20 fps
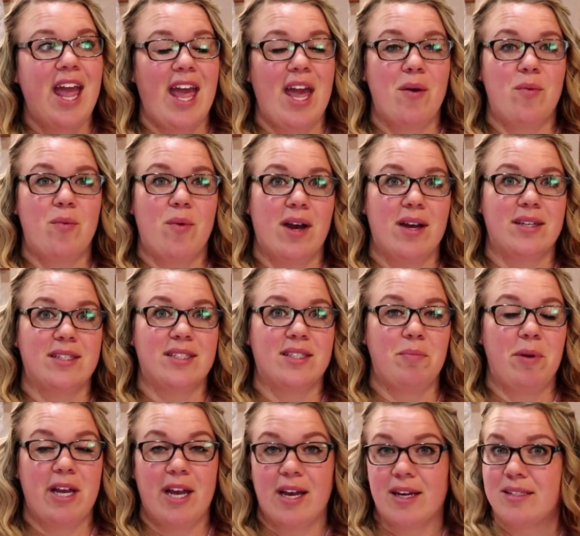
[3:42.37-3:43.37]
It was
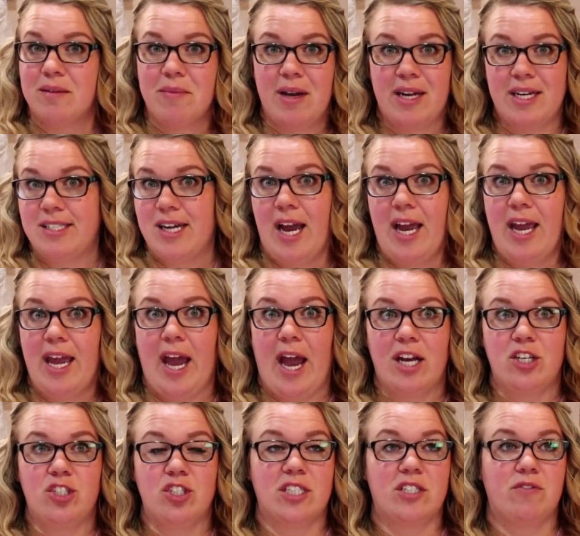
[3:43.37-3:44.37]
because of my diet.
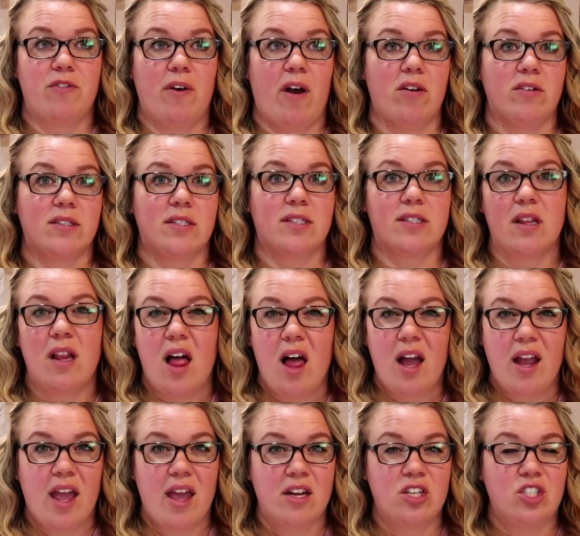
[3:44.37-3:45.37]
I just felt
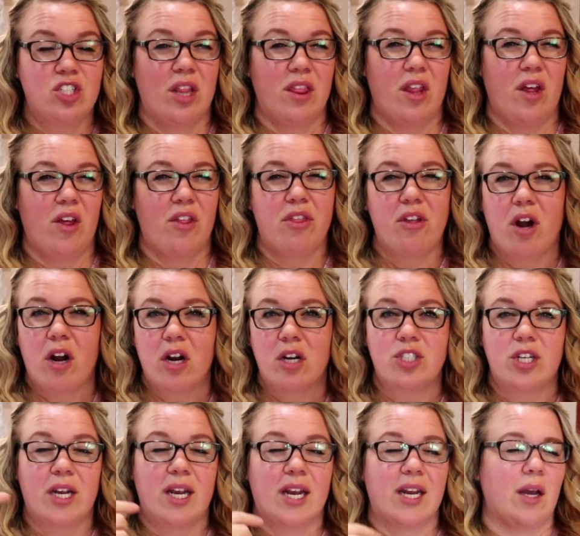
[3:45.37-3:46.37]
sluggish and
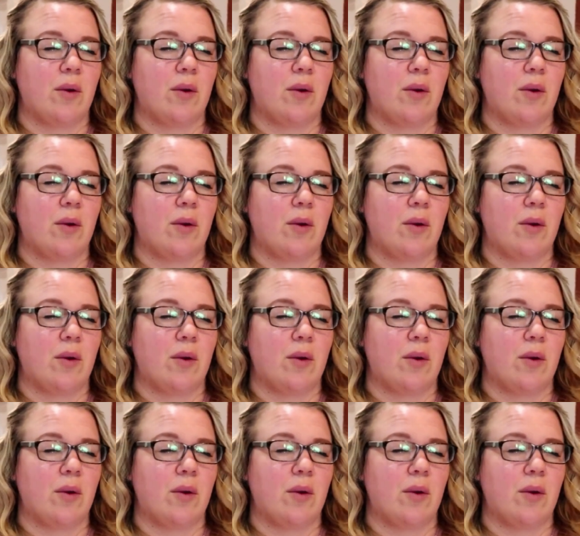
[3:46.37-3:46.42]
lethargic,